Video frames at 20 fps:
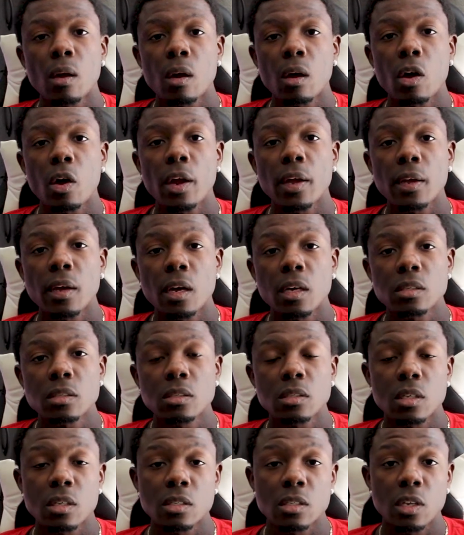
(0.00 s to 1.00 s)
Alright
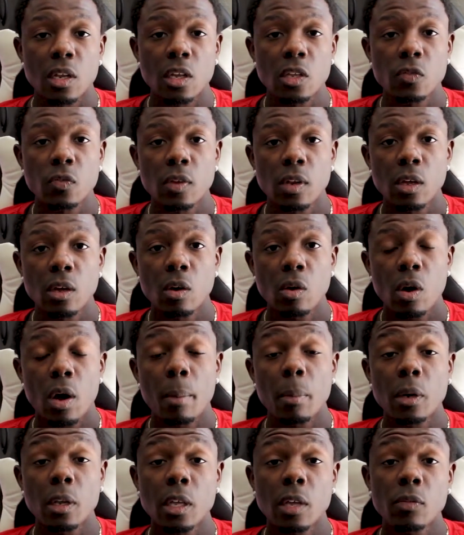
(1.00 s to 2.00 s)
guys, in today's video
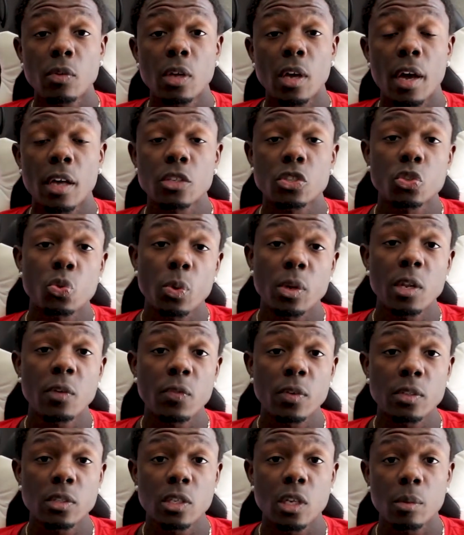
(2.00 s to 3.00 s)
I'm going to give you guys 3
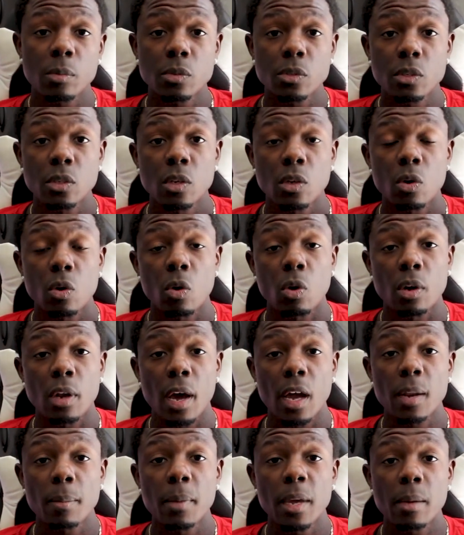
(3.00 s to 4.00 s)
different tips on
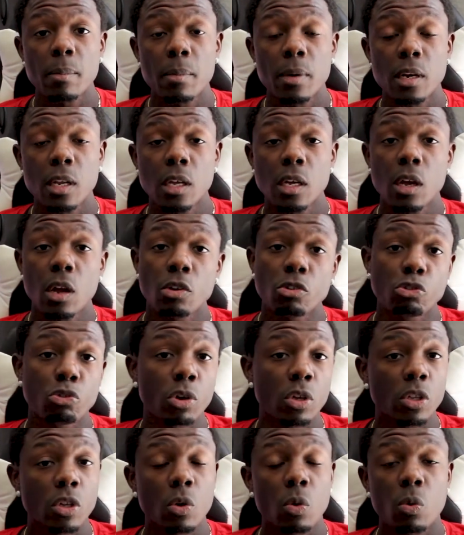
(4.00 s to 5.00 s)
how to make money
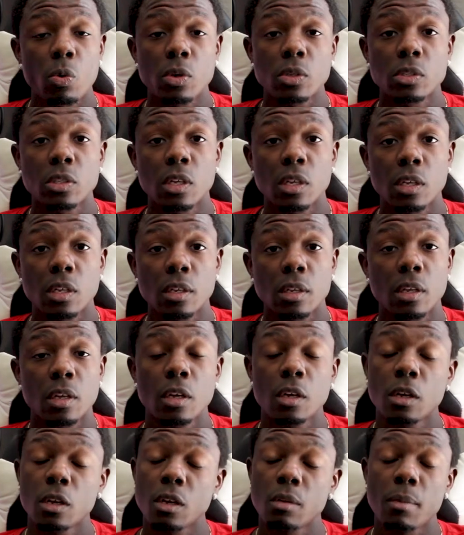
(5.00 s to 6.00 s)
during the quarantine.
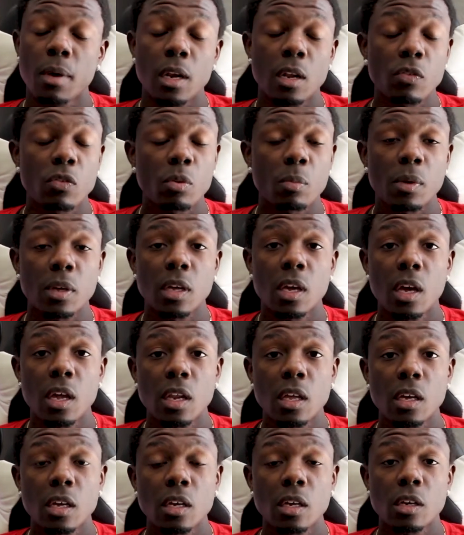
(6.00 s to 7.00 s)
No matter if you're a
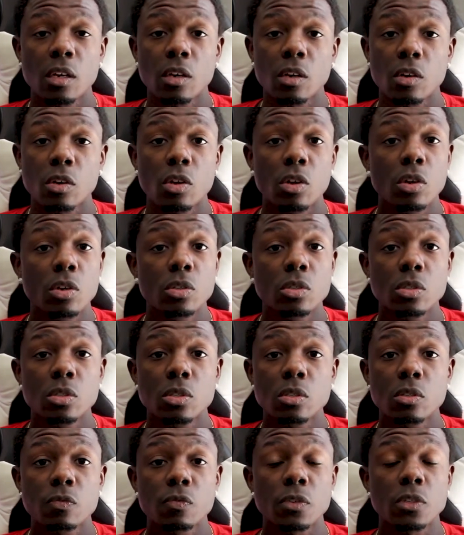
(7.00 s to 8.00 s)
mechanic,
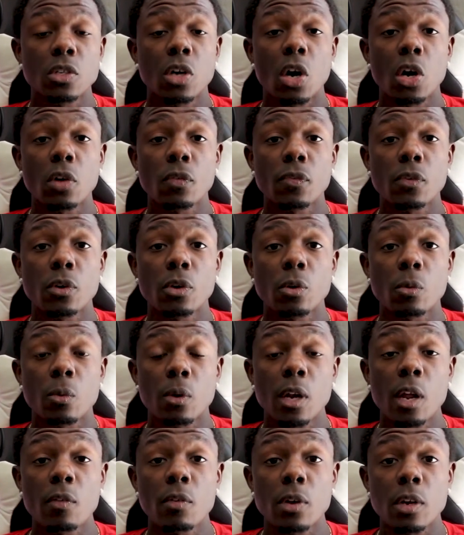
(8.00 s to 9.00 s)
nurse, photographer,
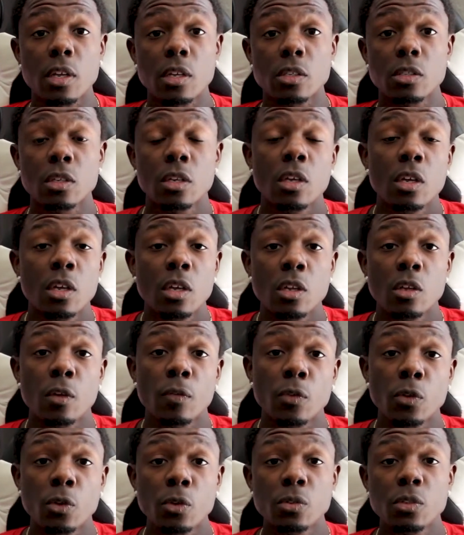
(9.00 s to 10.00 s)
whatever it is,
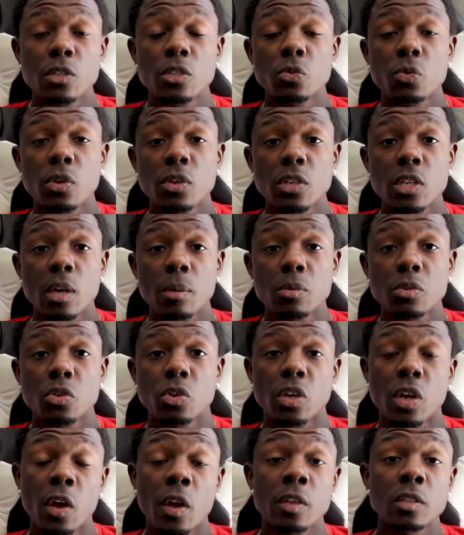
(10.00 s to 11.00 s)
if you use these 3 tips, you're
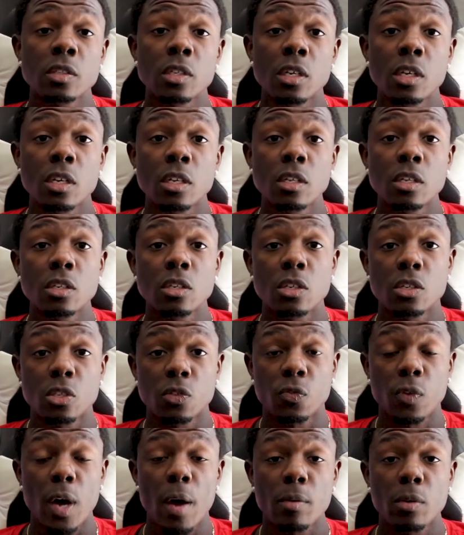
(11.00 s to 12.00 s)
guaranteed to
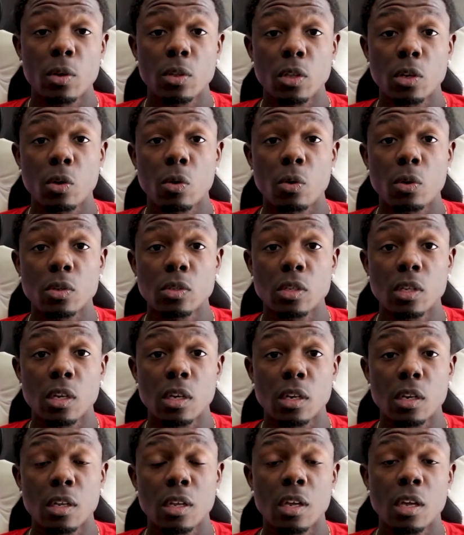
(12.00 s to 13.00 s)
survive during the
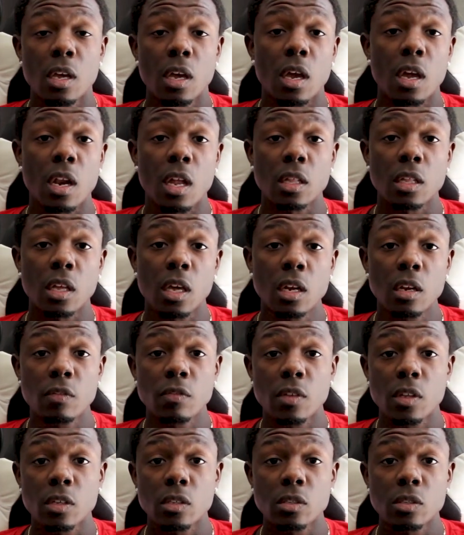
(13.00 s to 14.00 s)
quarantine. And at the end of
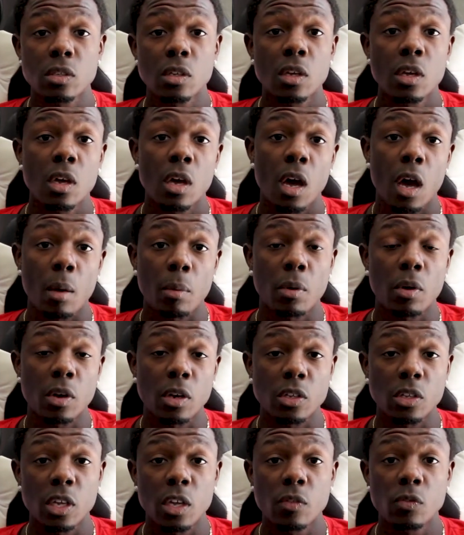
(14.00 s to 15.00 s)
this, I'm going
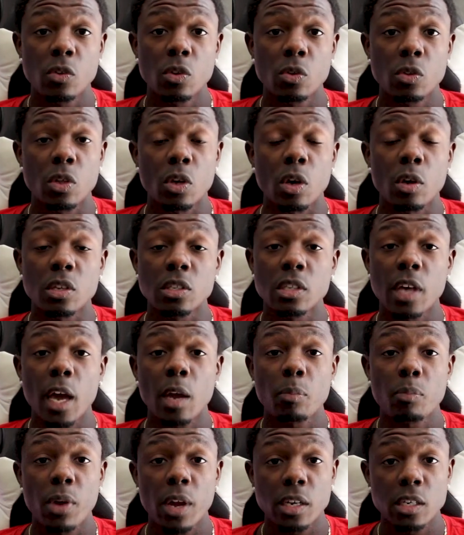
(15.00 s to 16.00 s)
to give you the
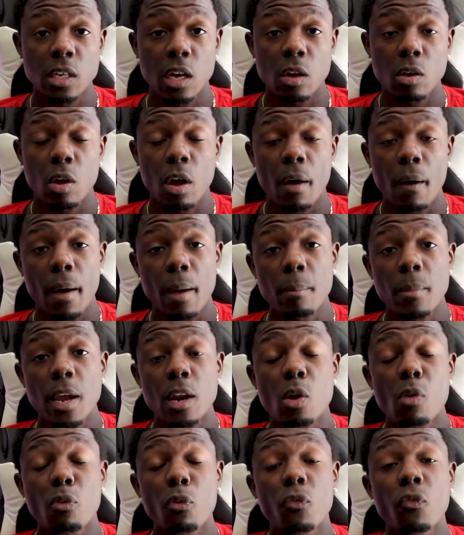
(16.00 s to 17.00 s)
exact breakdown on how I
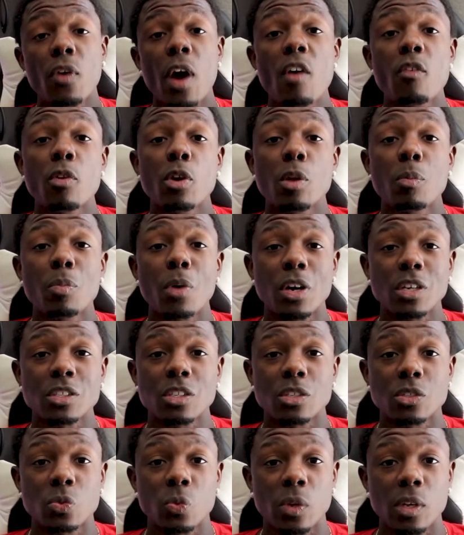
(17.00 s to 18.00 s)
made over $500
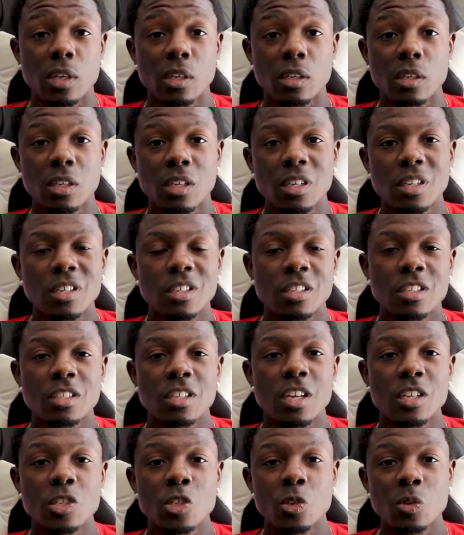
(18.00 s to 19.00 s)
this week.
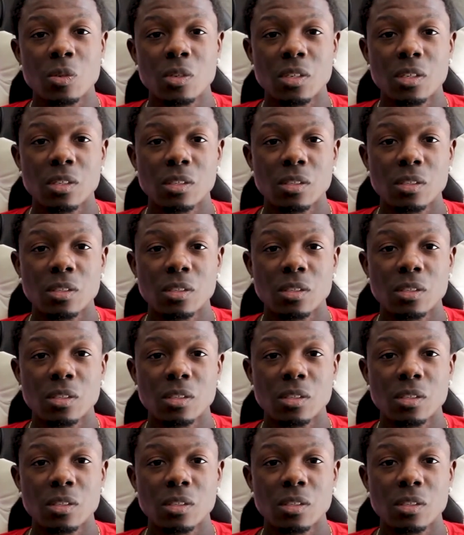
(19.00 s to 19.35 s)
Stay tuned.